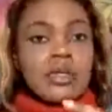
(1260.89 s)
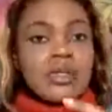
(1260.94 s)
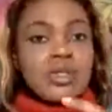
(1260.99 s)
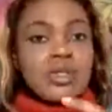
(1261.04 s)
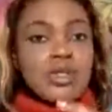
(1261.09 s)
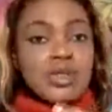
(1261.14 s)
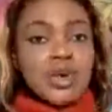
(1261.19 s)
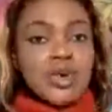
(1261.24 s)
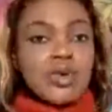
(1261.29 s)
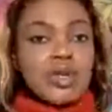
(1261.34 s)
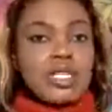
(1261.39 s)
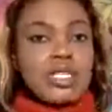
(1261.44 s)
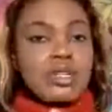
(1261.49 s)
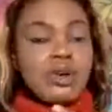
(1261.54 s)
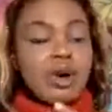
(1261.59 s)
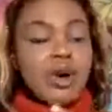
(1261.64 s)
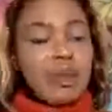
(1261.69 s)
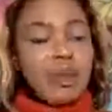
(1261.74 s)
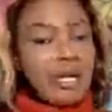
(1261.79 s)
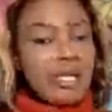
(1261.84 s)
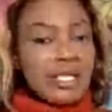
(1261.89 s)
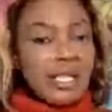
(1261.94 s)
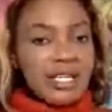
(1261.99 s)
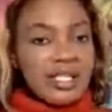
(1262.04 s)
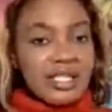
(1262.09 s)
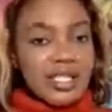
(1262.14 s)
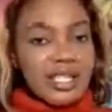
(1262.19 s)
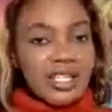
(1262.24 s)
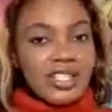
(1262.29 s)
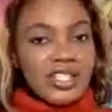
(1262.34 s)
Stories command
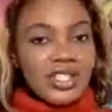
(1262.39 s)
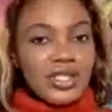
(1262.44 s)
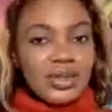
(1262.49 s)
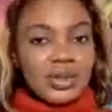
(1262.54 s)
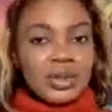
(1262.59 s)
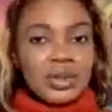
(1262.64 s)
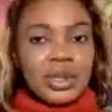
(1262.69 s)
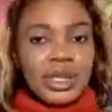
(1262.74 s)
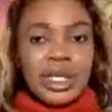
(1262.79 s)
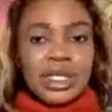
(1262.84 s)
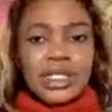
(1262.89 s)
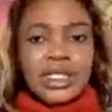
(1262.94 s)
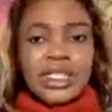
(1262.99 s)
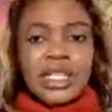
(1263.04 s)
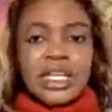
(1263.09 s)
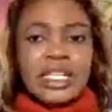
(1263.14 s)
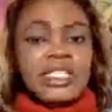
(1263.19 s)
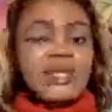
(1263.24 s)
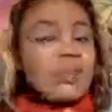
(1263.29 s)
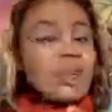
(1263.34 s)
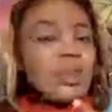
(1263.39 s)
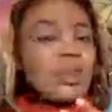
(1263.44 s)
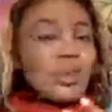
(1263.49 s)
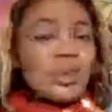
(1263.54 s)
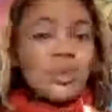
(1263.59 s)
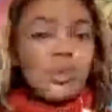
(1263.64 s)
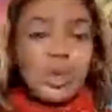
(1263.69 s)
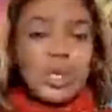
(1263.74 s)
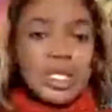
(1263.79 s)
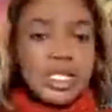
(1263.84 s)
attention and get
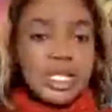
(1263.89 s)
people